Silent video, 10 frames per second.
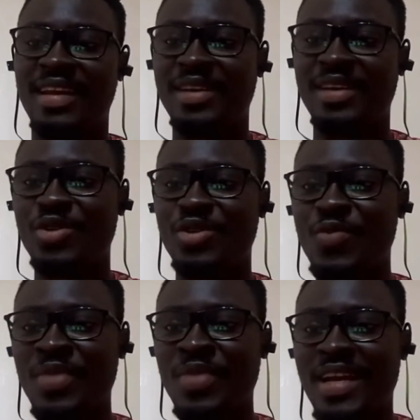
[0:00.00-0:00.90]
And so
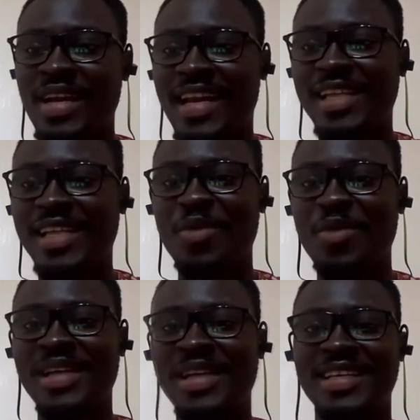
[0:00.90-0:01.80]
that is what makes
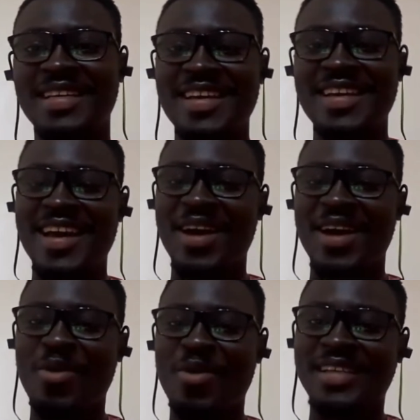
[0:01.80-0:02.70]
it uh,
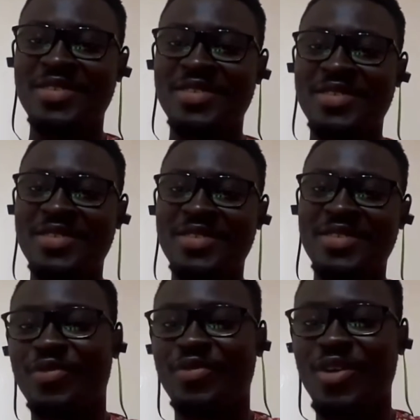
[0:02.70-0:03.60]
quite interesting to look
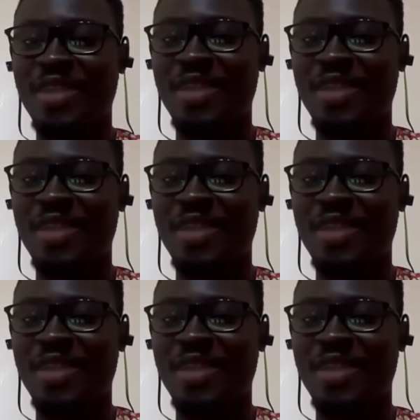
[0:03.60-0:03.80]
out for.